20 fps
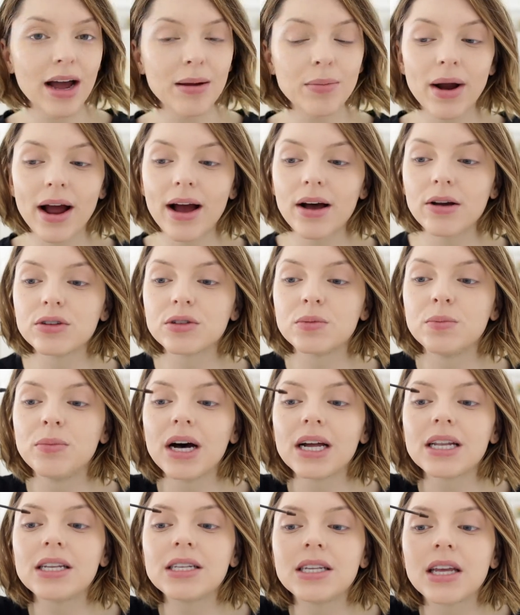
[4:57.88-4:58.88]
eyebrows,
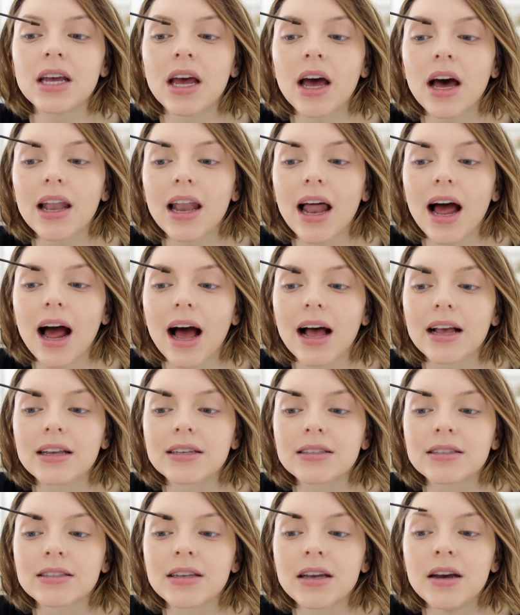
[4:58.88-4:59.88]
but
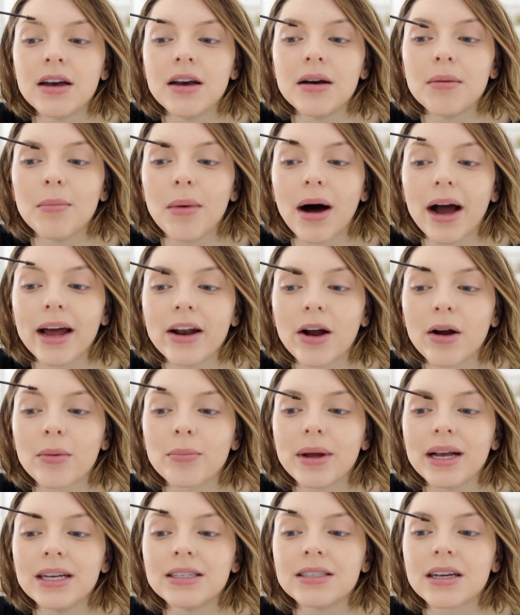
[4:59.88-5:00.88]
alas, Mine are
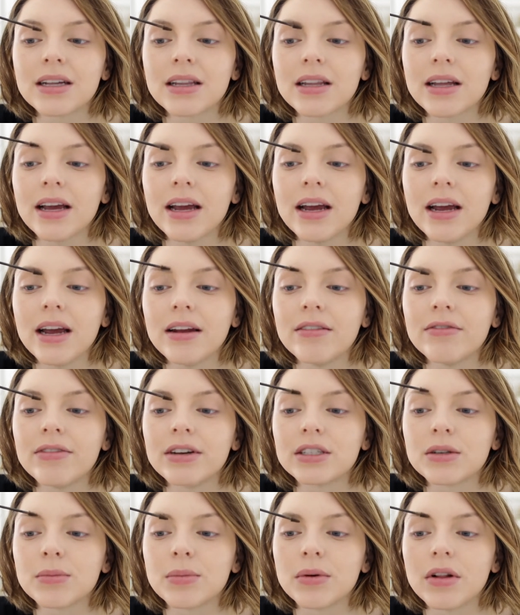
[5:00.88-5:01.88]
basically
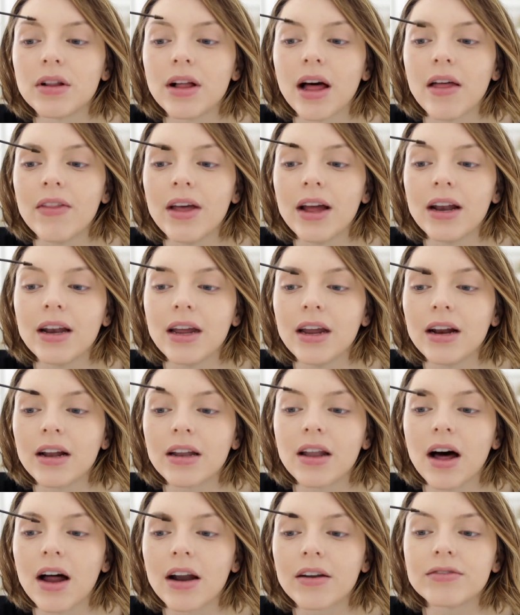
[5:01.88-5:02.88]
invisible and they need a
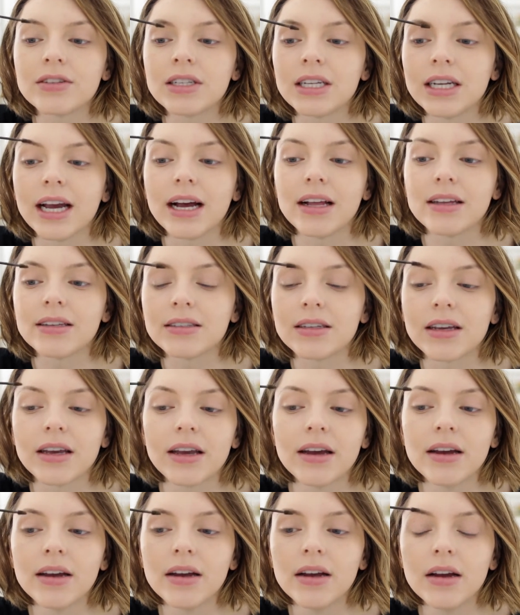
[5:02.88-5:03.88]
lot of
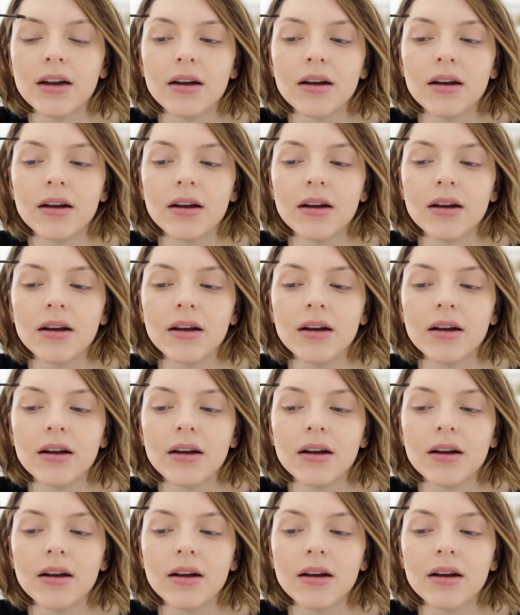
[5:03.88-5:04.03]
TLC.